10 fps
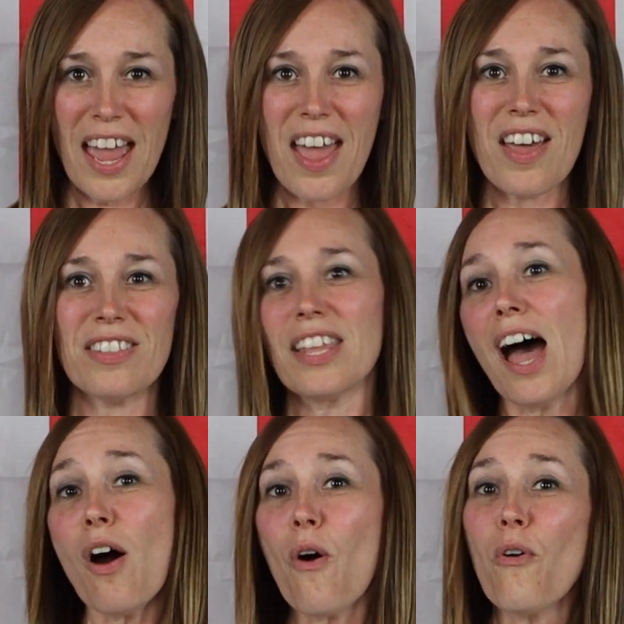And
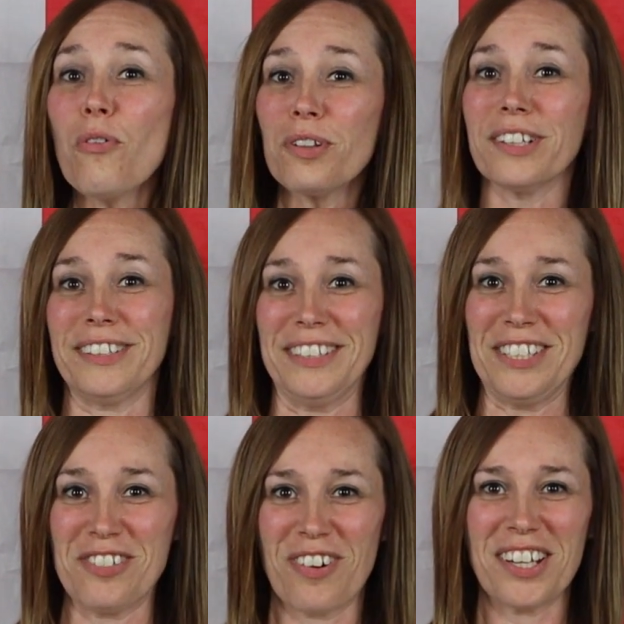not
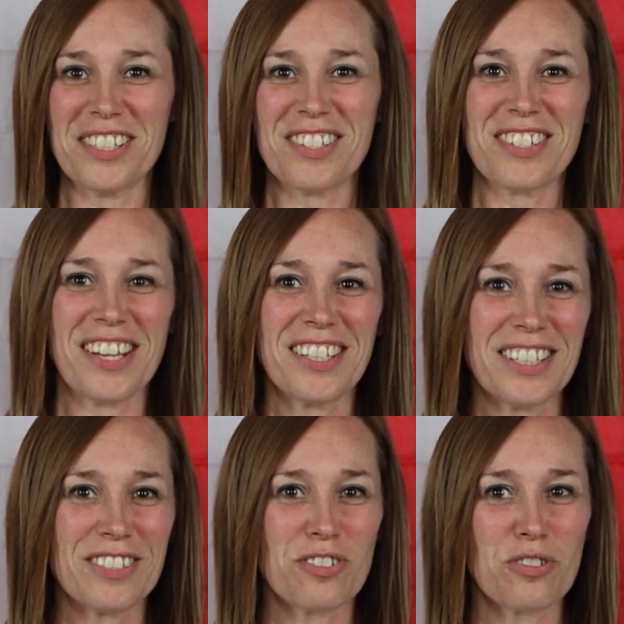only do I get to take
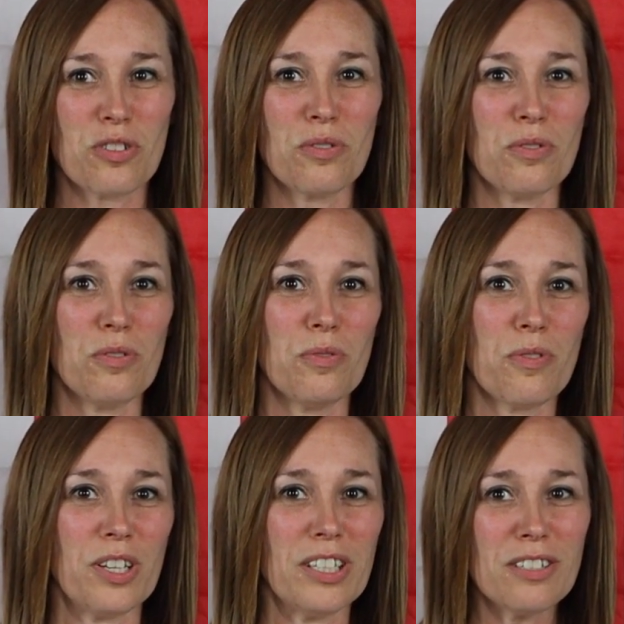it to
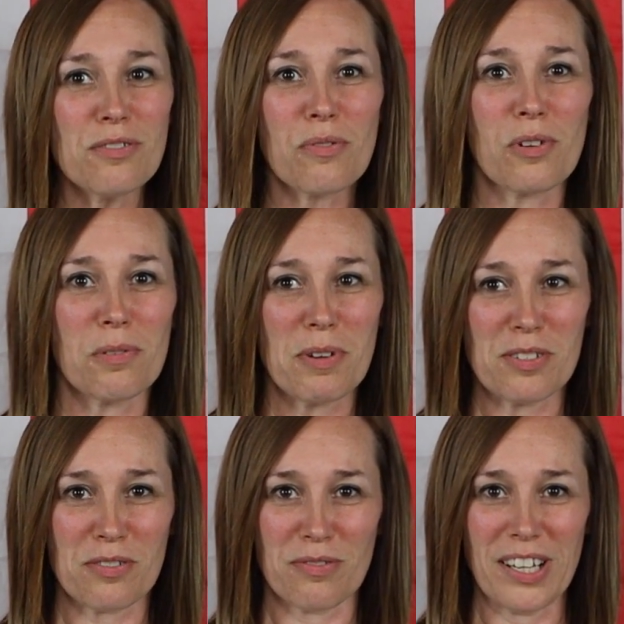the indoor
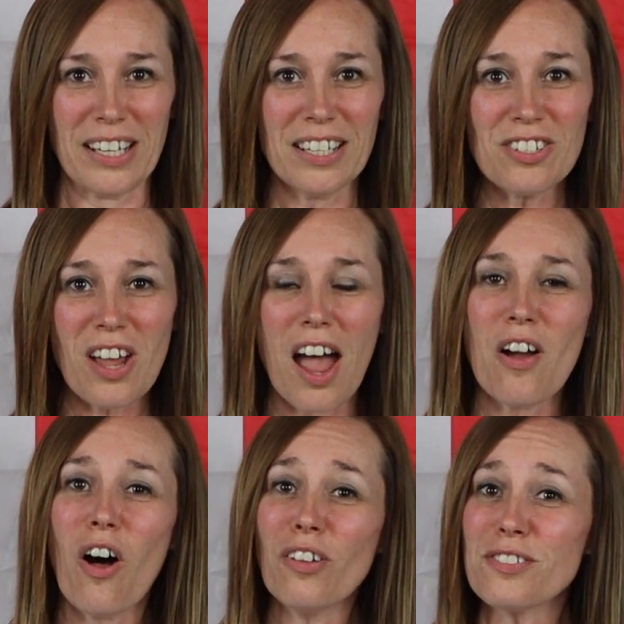pistol range, I
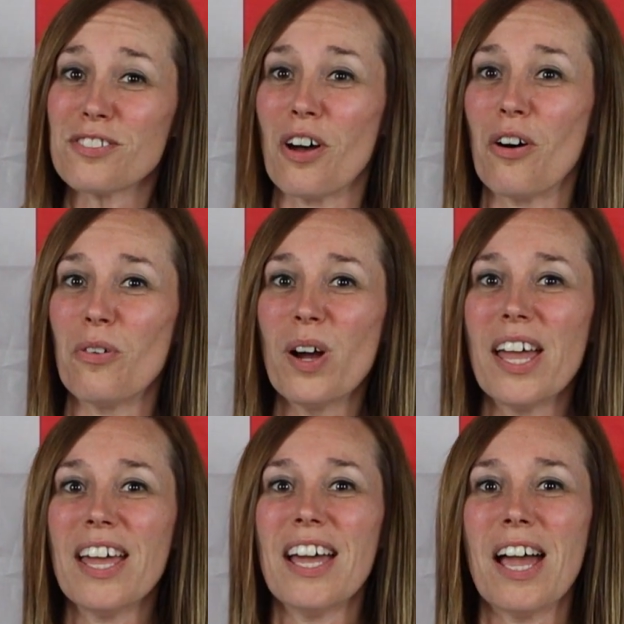also
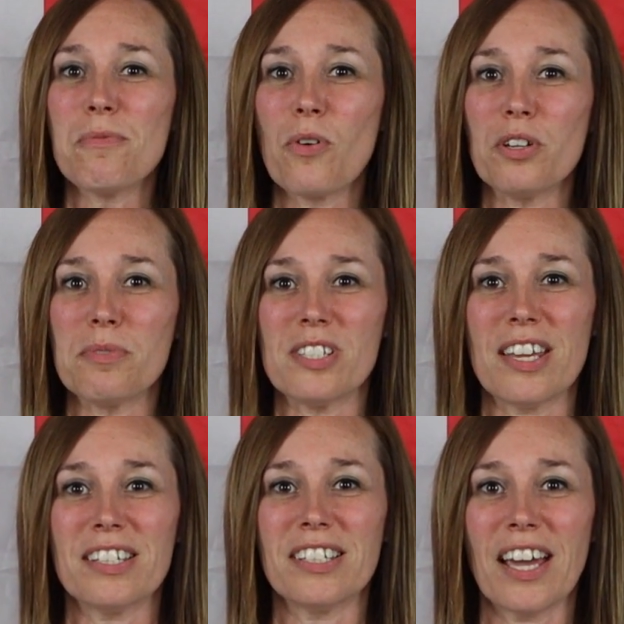am going to be
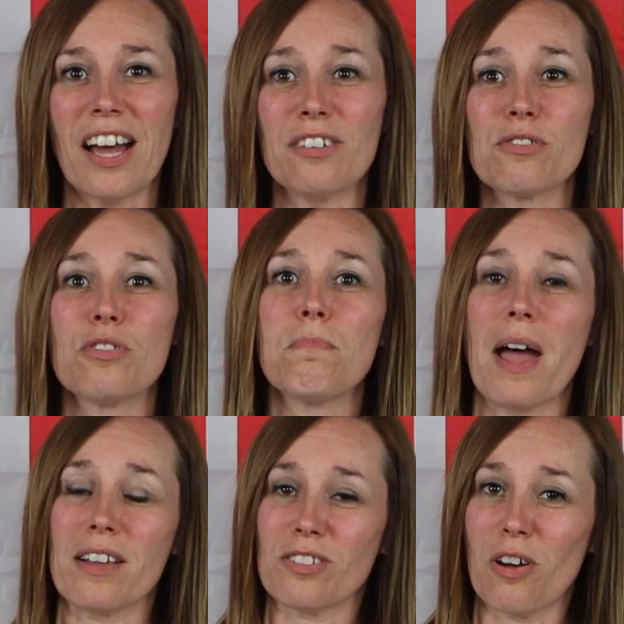taking it out to
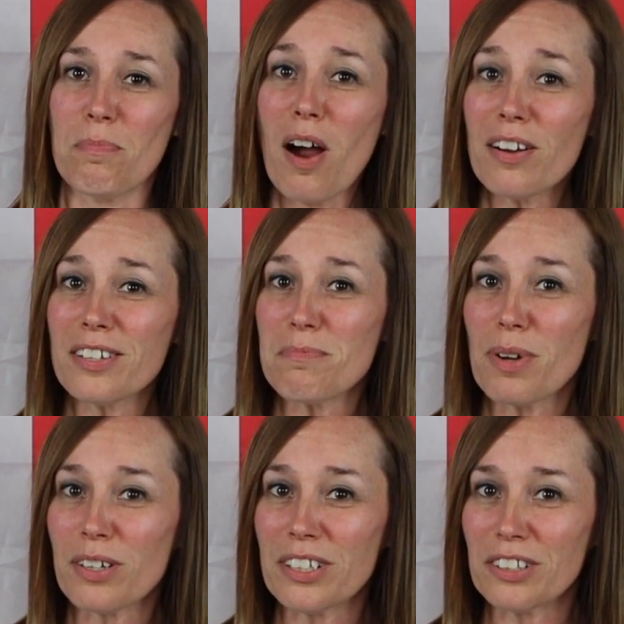Passau Park in
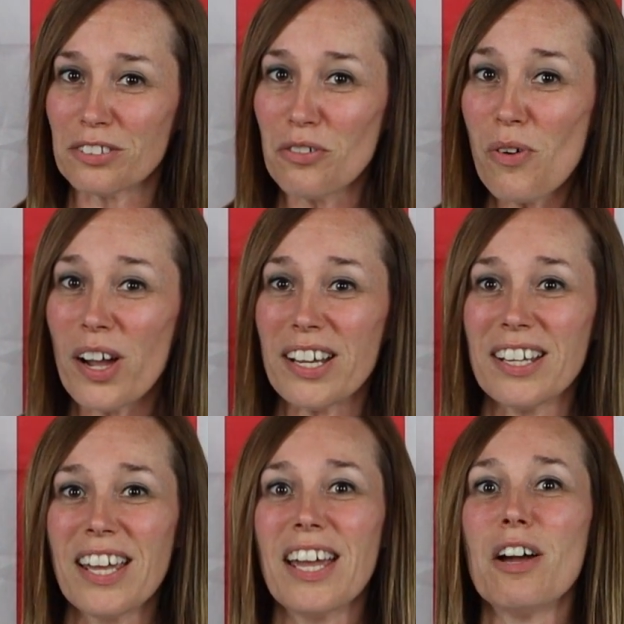Barry, Illinois,
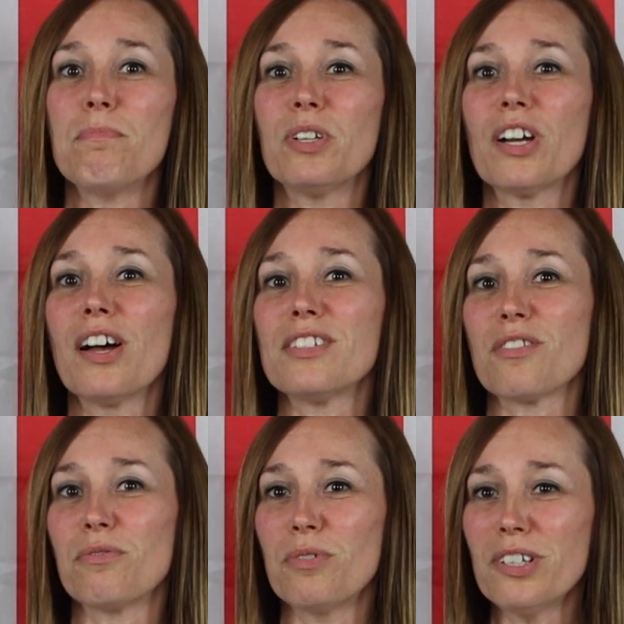because
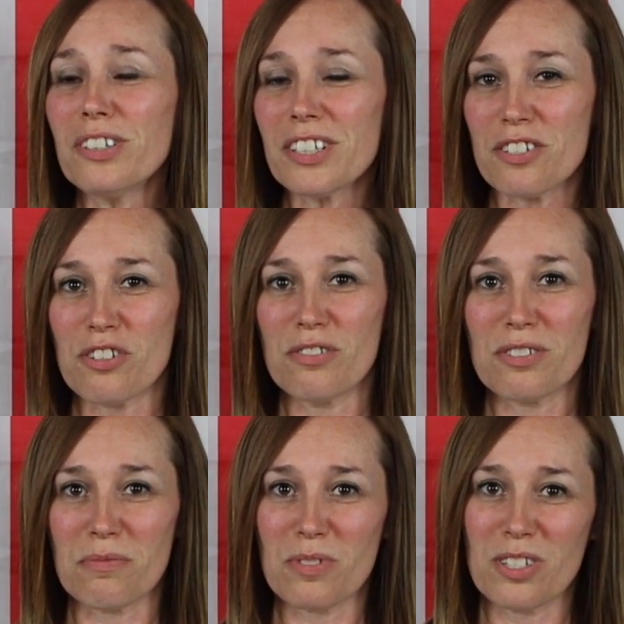we're going to shoot
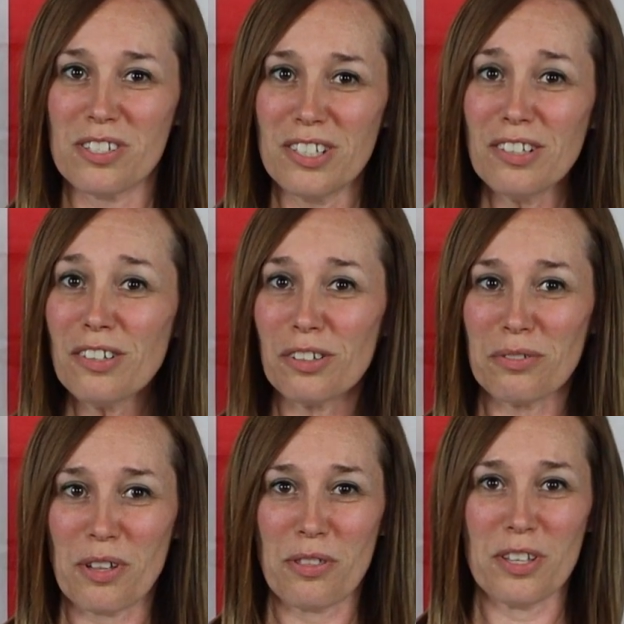some steel
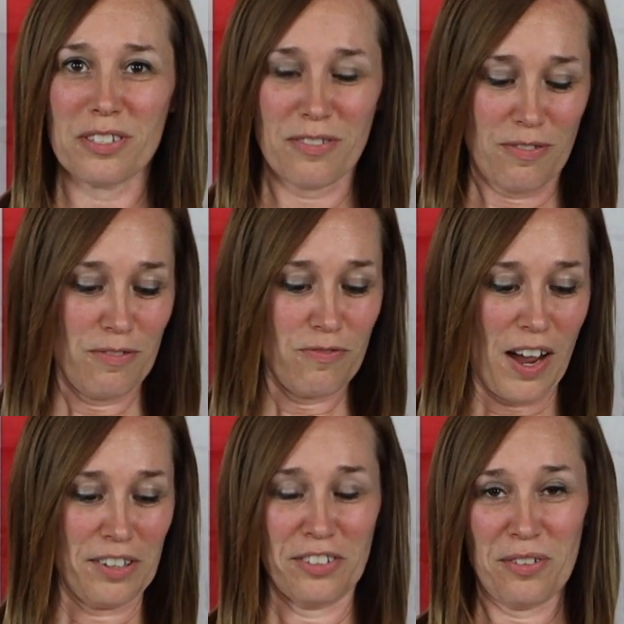with this
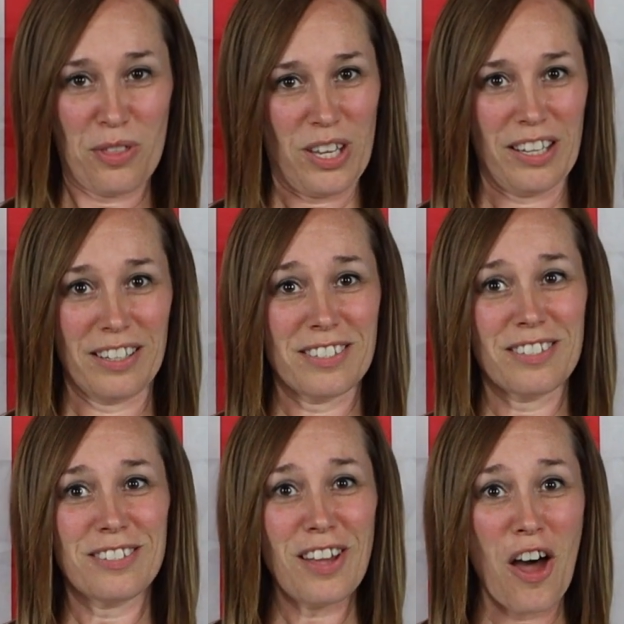fine little thing.
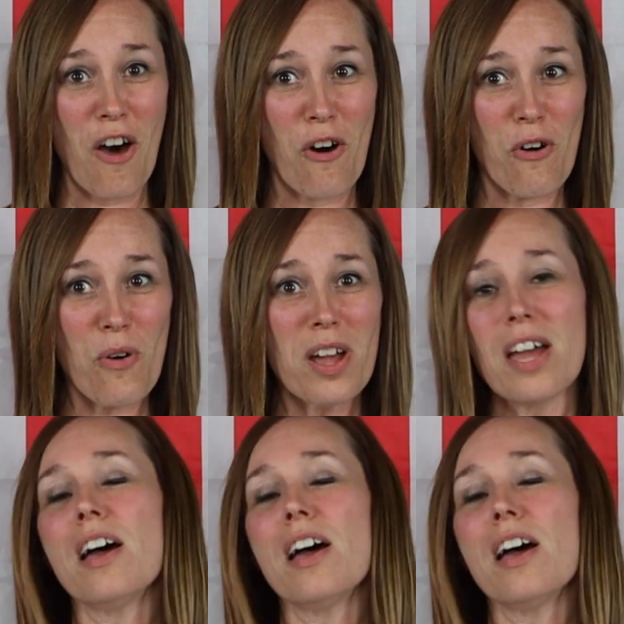So